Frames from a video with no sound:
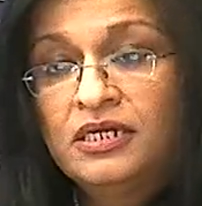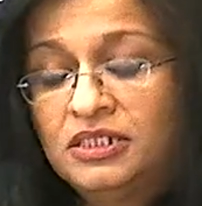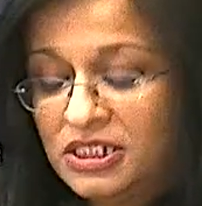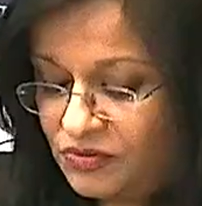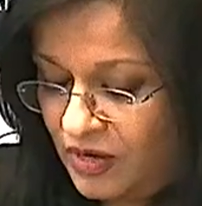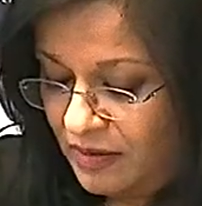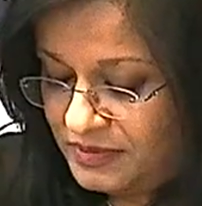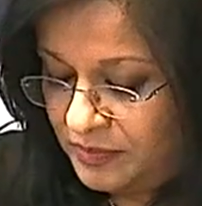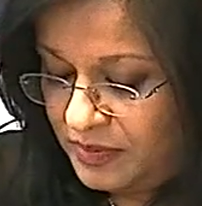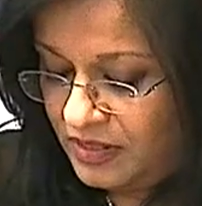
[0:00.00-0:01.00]

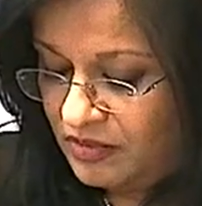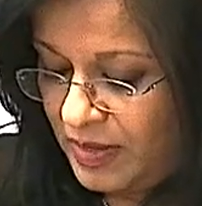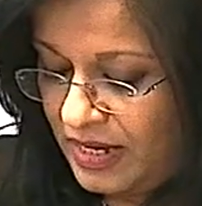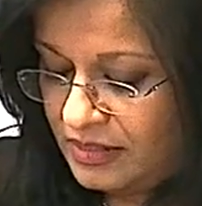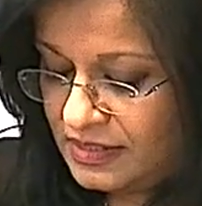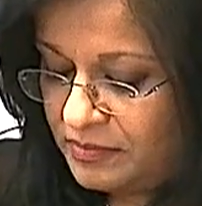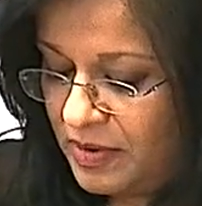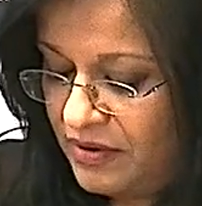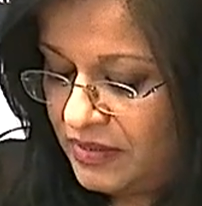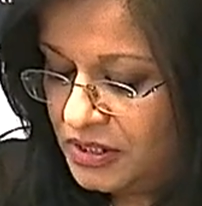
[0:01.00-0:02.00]
describes the birth pangs
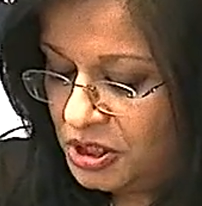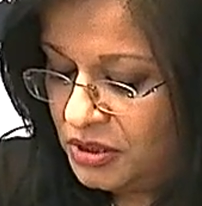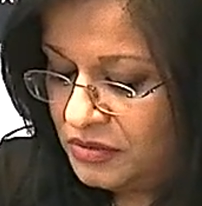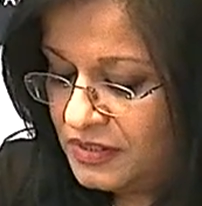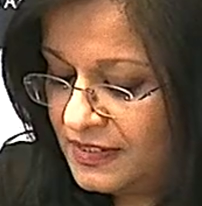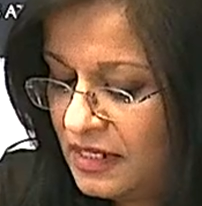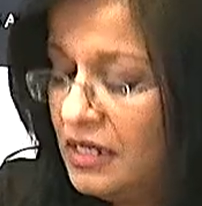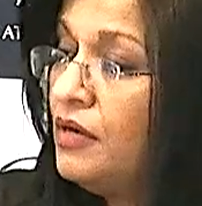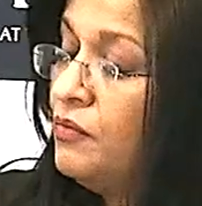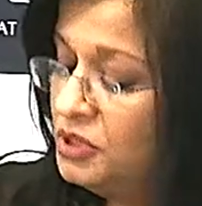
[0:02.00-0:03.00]
Mary endures
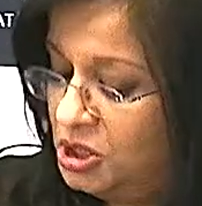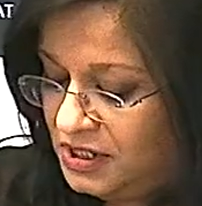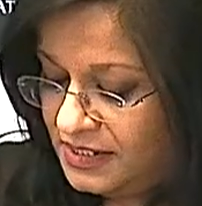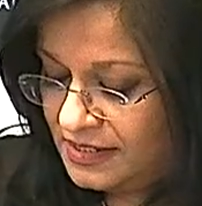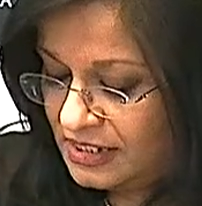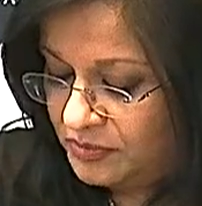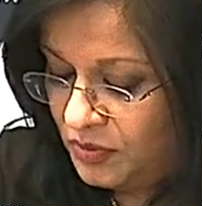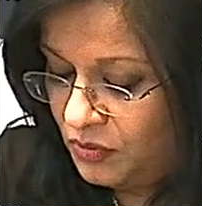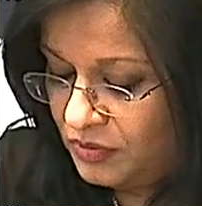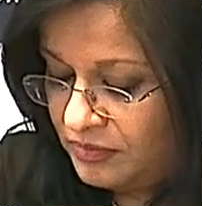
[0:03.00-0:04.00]
when Jesus is
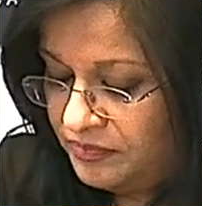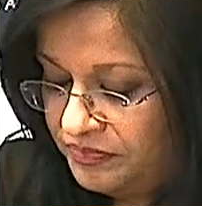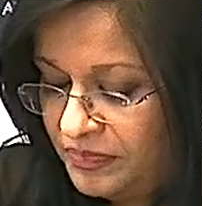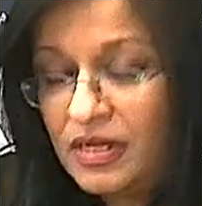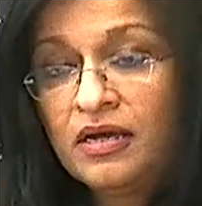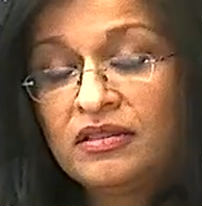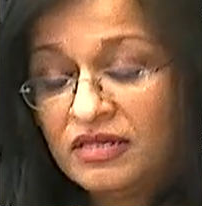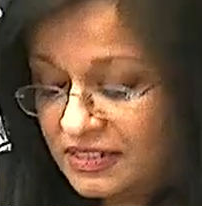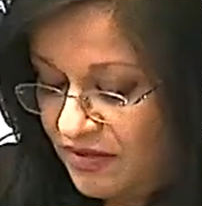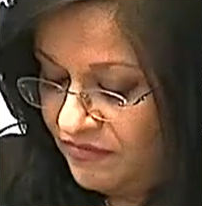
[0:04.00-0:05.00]
born,
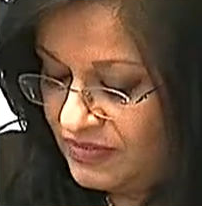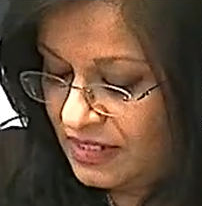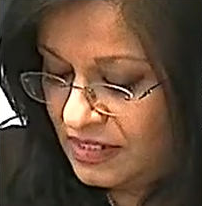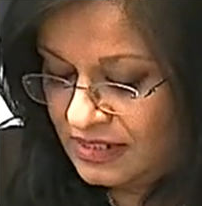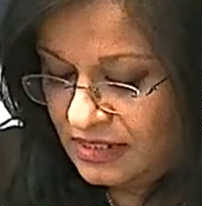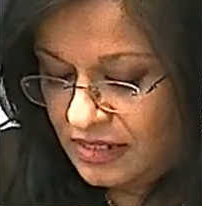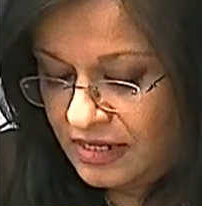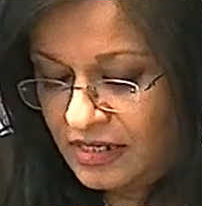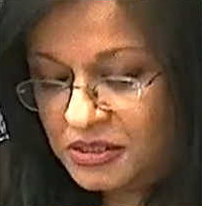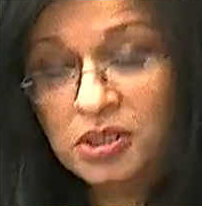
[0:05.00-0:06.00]
thus emphasizing the
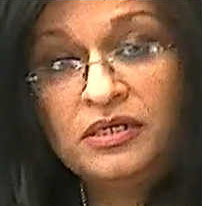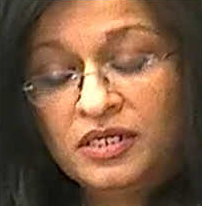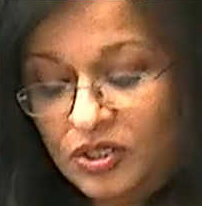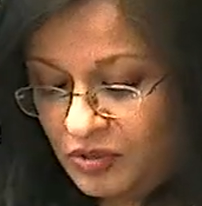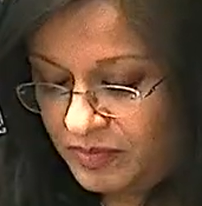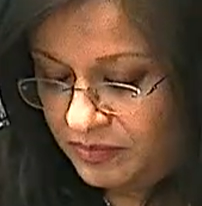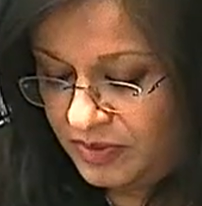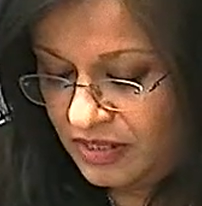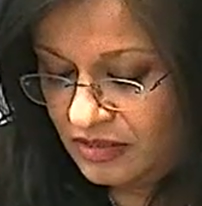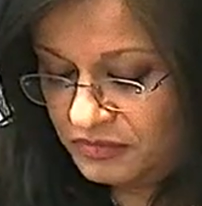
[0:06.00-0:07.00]
natural and human
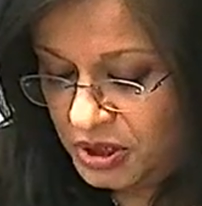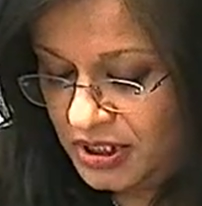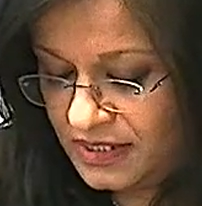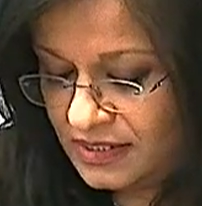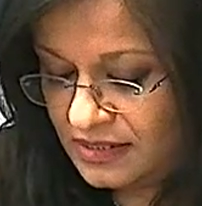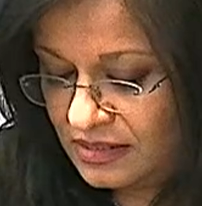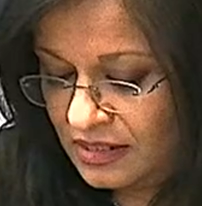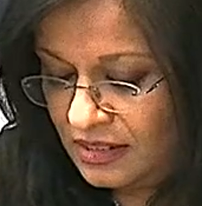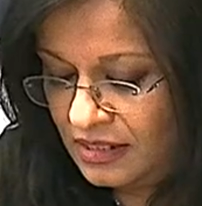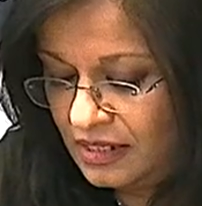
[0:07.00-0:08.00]
birth of Jesus,
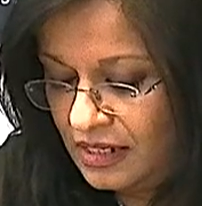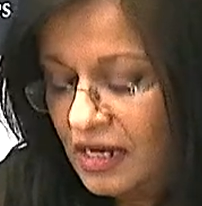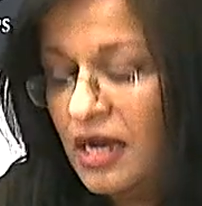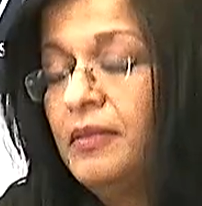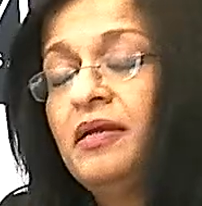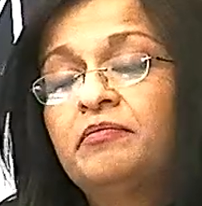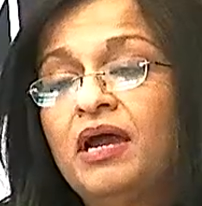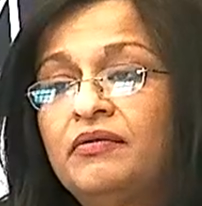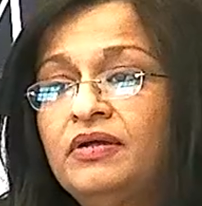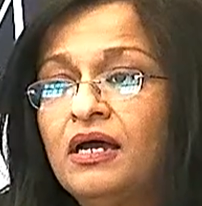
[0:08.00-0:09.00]
and that
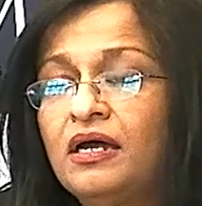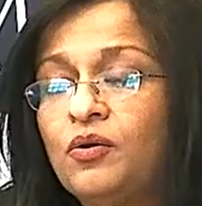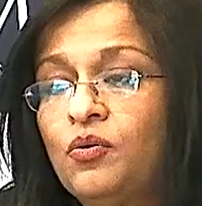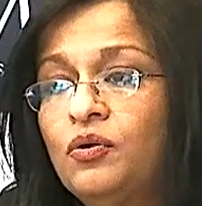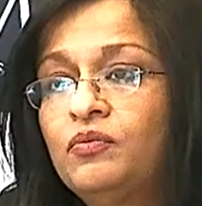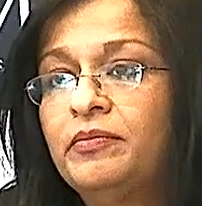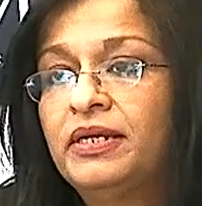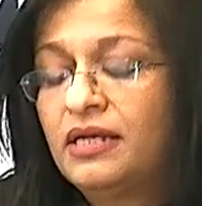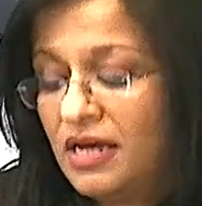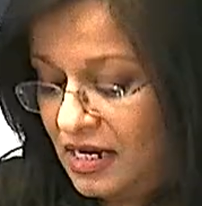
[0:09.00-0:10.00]
Mary, like all
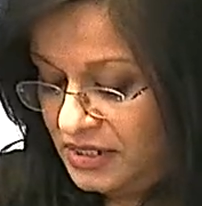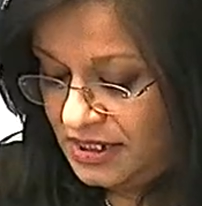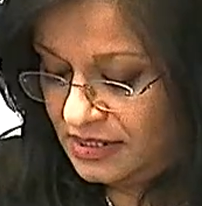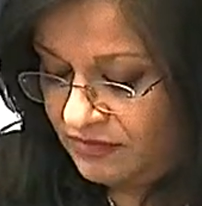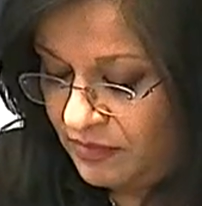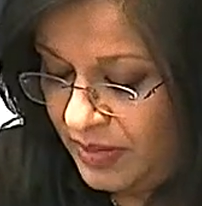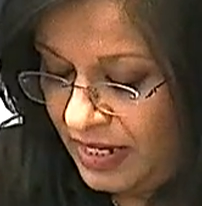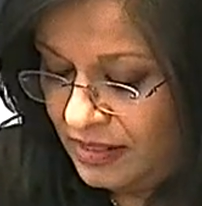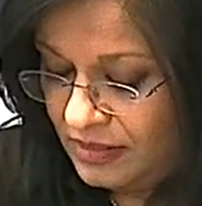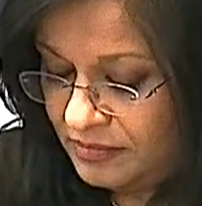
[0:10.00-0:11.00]
women, had to suffer
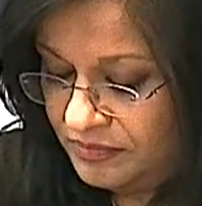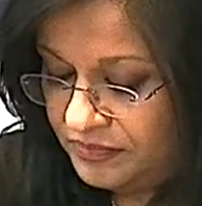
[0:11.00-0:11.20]
pain.